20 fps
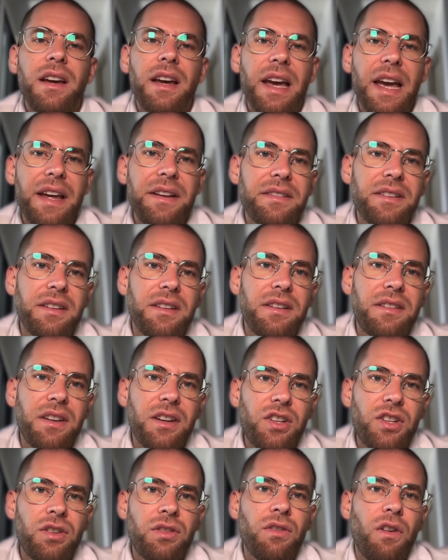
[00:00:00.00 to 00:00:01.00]
And in
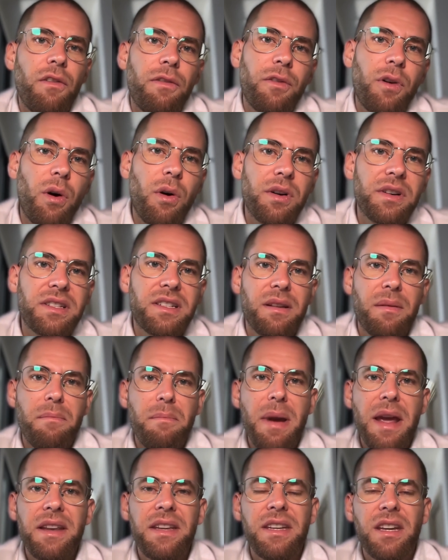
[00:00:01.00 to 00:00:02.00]
addition, of course,
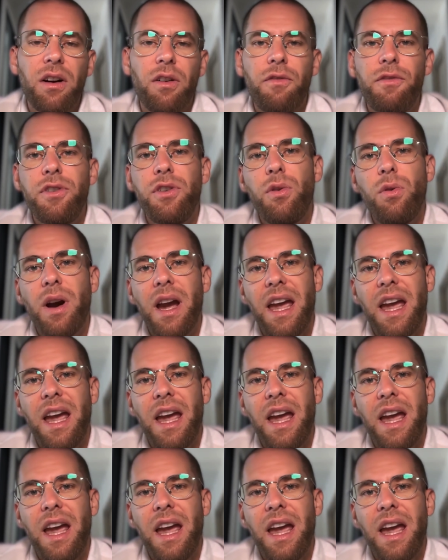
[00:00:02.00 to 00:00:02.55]
many of you